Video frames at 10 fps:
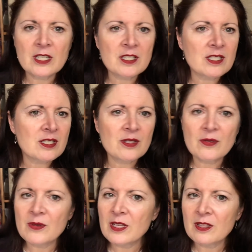it's
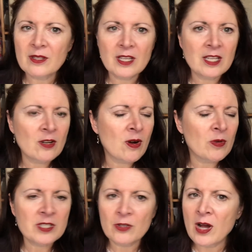in, in,
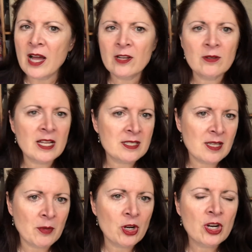was in Ohio
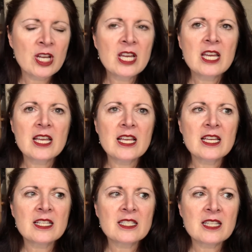last summer.
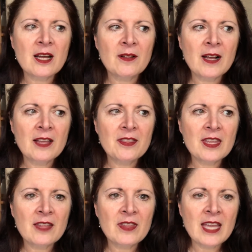It's, uh,
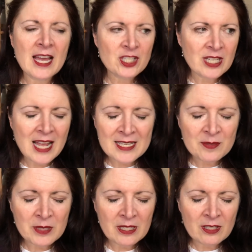and they actually
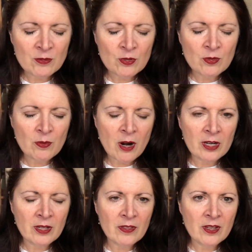asked me, the
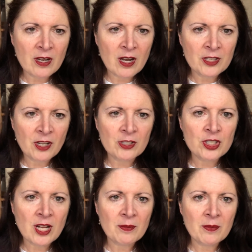mark, the uh,
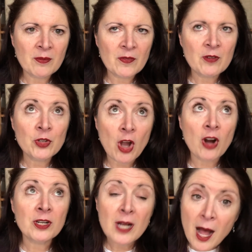yarn shop the
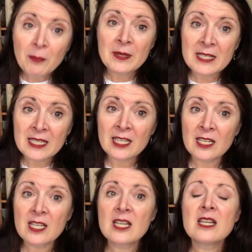yarn
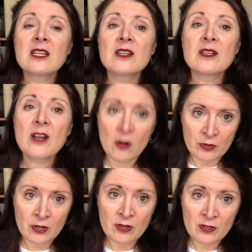company
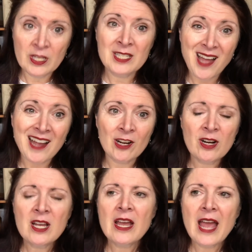owner and
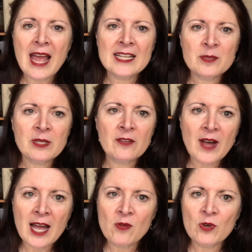dyer asked me
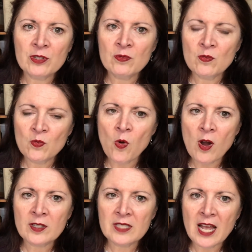if I wouldn't
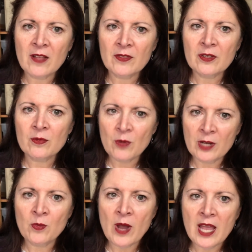walk down the
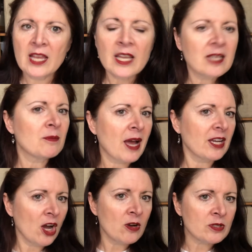runway in
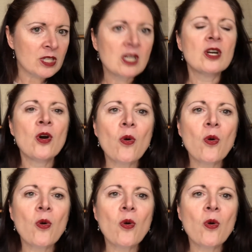my coat,